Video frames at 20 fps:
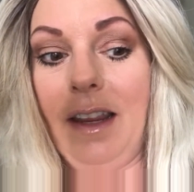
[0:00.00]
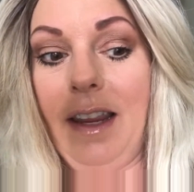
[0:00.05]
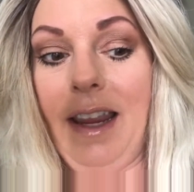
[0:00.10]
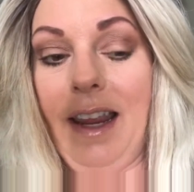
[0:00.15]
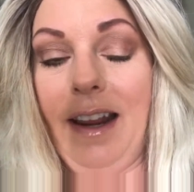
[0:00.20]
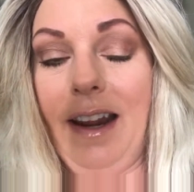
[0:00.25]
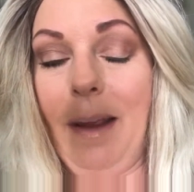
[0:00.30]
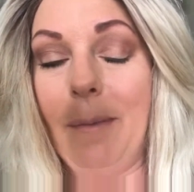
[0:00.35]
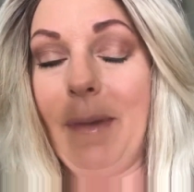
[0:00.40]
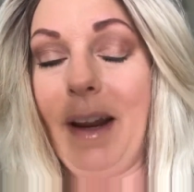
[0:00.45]

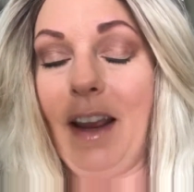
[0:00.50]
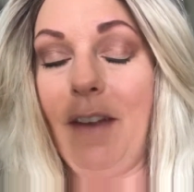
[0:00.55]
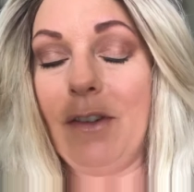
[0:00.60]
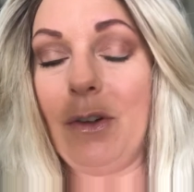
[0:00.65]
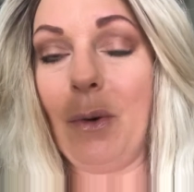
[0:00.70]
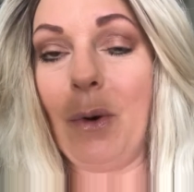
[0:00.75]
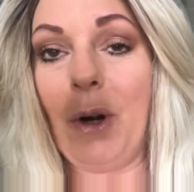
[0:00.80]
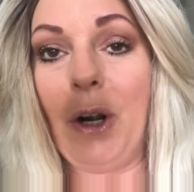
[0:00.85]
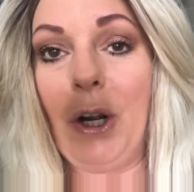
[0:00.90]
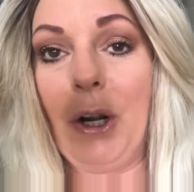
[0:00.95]
And I'm gonna have
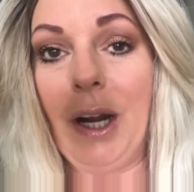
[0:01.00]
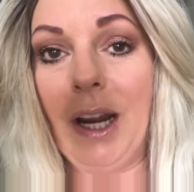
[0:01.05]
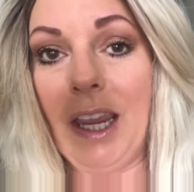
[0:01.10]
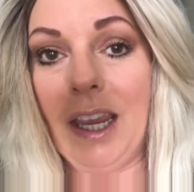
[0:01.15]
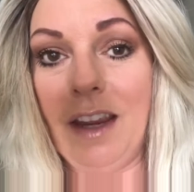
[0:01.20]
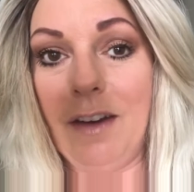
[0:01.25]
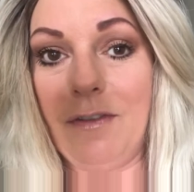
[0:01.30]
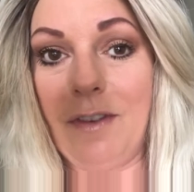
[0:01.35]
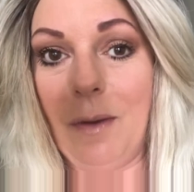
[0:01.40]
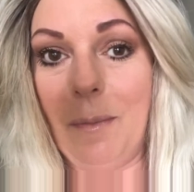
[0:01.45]
to order a
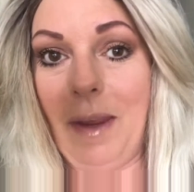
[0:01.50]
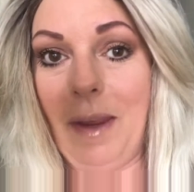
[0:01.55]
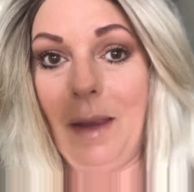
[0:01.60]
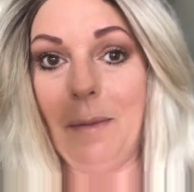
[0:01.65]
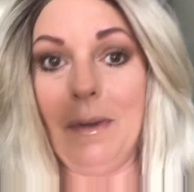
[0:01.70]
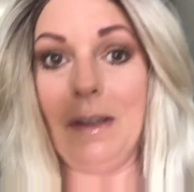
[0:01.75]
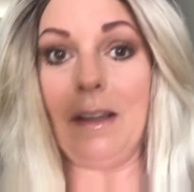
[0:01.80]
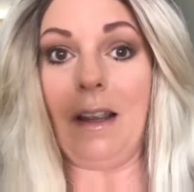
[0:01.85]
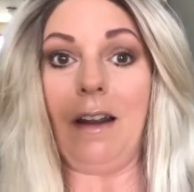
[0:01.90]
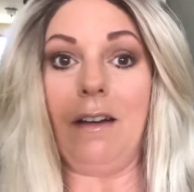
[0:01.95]
kit from
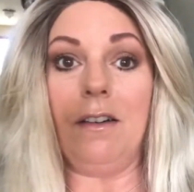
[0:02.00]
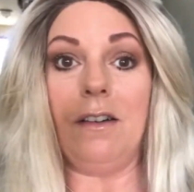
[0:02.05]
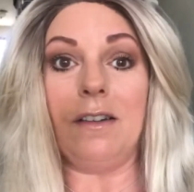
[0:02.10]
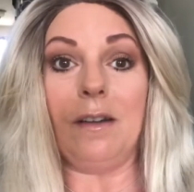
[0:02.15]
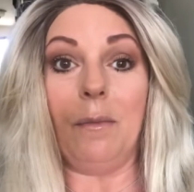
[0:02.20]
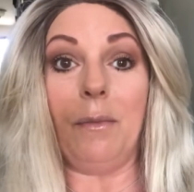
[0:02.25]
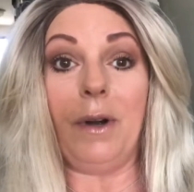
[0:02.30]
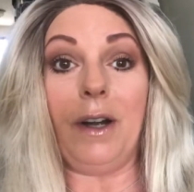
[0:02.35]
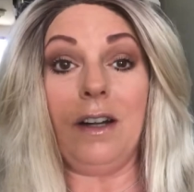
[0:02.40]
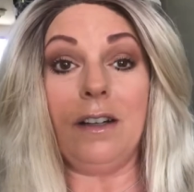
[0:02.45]
Amazon or
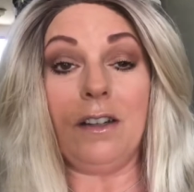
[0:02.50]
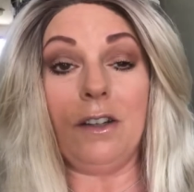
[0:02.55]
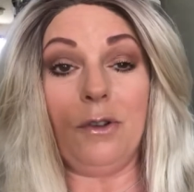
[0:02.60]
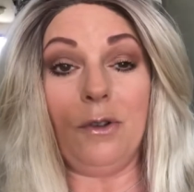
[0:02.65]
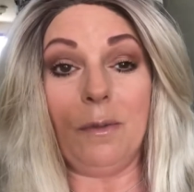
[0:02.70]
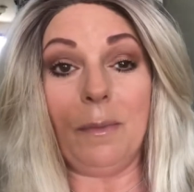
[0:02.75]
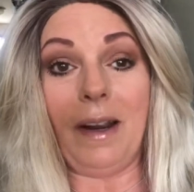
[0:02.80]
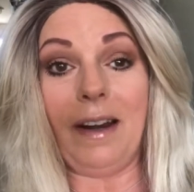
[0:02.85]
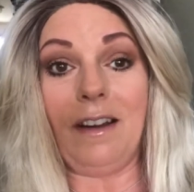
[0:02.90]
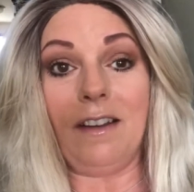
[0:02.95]
somewhere to
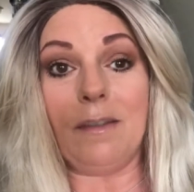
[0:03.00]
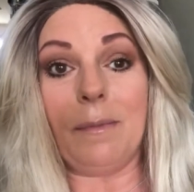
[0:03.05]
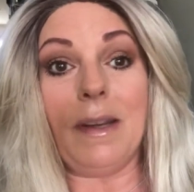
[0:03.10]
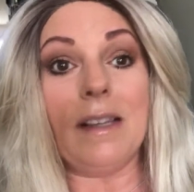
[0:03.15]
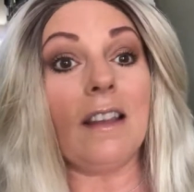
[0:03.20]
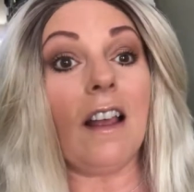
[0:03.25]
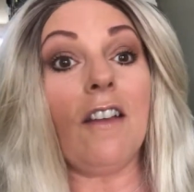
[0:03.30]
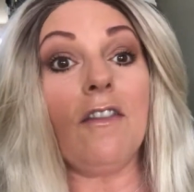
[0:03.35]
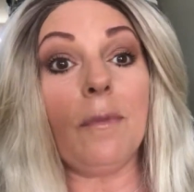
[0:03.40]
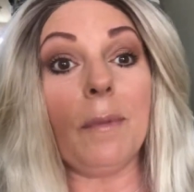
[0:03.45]
do my nails
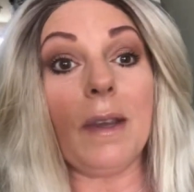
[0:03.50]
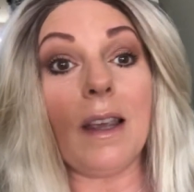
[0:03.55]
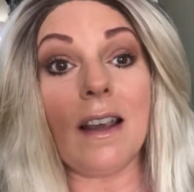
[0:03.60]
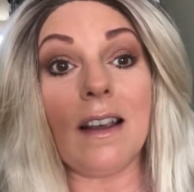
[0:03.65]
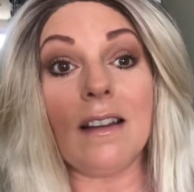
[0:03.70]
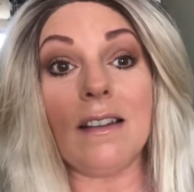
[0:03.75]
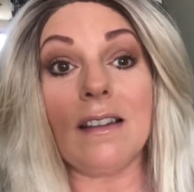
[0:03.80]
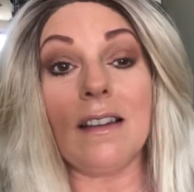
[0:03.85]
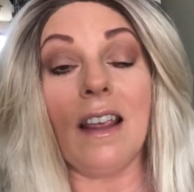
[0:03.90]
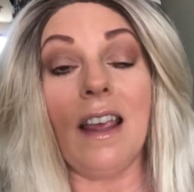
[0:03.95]
myself
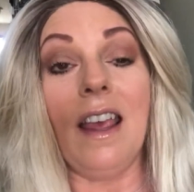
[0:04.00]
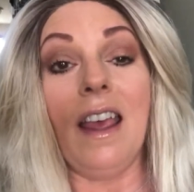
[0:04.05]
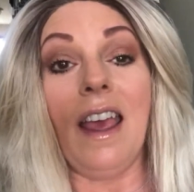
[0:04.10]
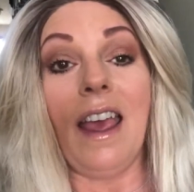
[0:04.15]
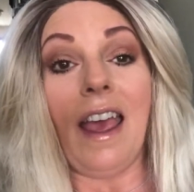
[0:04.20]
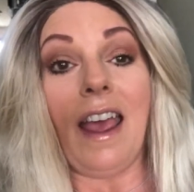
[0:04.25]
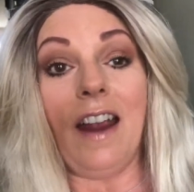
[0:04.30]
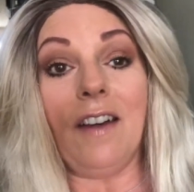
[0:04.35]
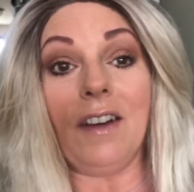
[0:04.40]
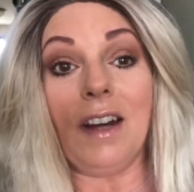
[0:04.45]
because
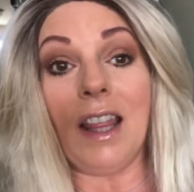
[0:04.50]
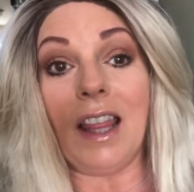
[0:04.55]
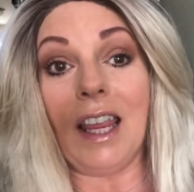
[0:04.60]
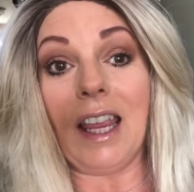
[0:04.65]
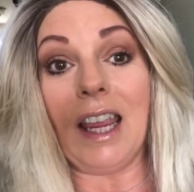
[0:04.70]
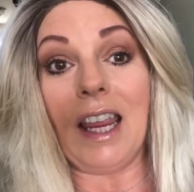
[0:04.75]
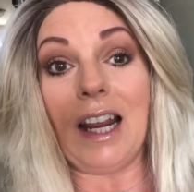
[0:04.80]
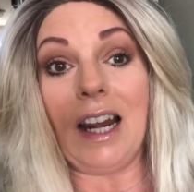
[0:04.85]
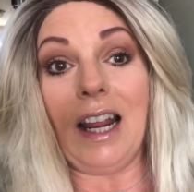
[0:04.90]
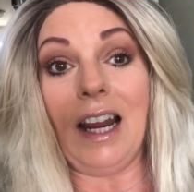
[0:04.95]
everything
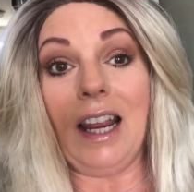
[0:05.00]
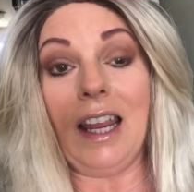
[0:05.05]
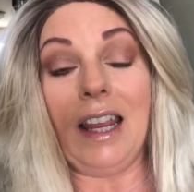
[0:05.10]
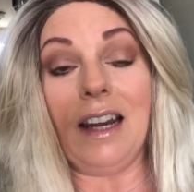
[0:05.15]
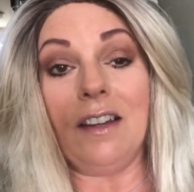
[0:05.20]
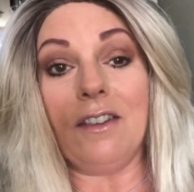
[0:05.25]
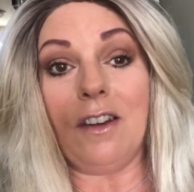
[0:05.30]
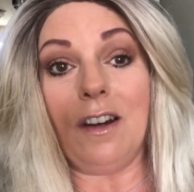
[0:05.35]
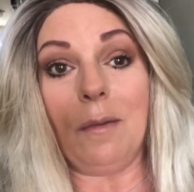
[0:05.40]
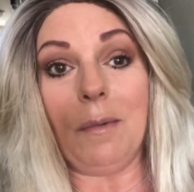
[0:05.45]
in Connecticut
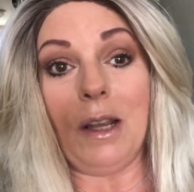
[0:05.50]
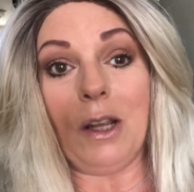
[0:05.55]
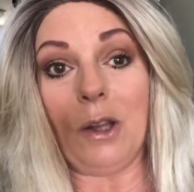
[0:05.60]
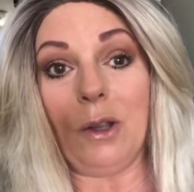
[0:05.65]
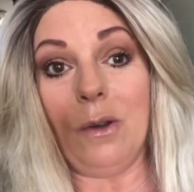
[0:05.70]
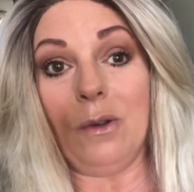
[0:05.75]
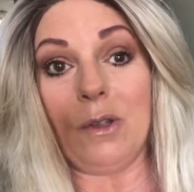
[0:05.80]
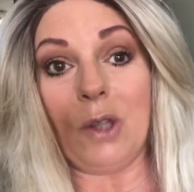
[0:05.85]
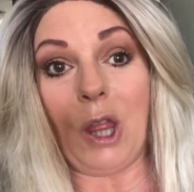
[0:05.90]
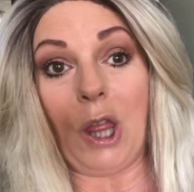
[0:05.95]
is gonna be
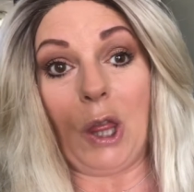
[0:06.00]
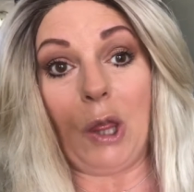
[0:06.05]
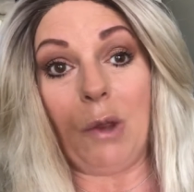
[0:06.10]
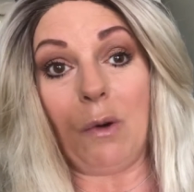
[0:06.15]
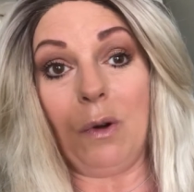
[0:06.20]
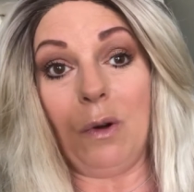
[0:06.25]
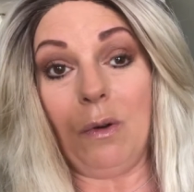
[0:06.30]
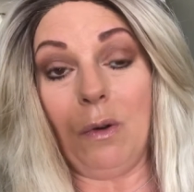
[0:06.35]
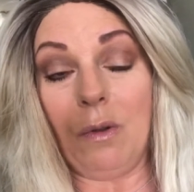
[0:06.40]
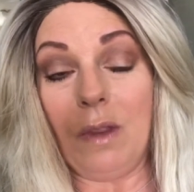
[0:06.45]
closed
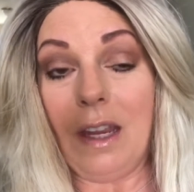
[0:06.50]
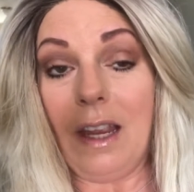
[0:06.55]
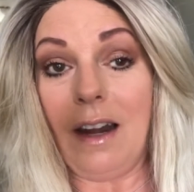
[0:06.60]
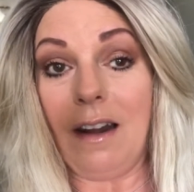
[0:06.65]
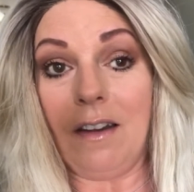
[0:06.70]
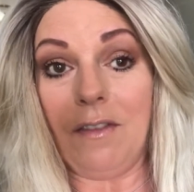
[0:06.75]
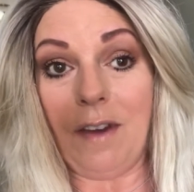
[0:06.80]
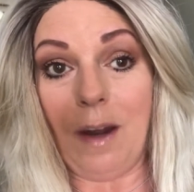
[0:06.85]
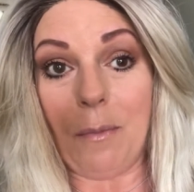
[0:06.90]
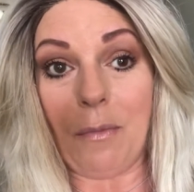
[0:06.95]
through the
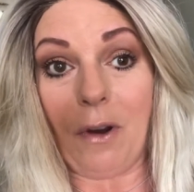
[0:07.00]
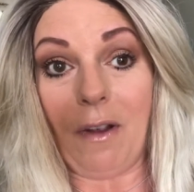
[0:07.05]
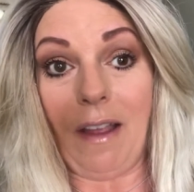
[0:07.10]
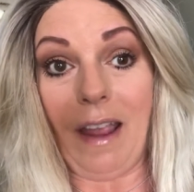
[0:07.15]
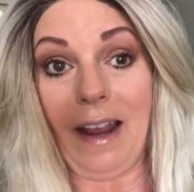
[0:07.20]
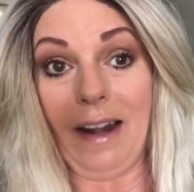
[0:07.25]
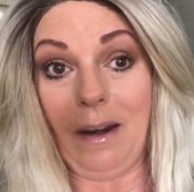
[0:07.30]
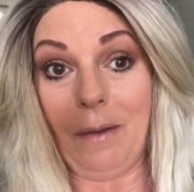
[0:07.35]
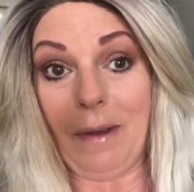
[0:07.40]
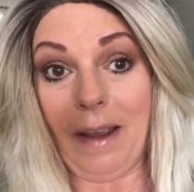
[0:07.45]
end of April
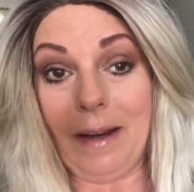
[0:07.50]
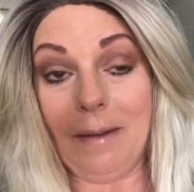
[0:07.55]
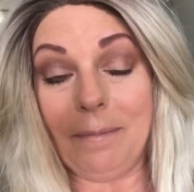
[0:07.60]
anyway.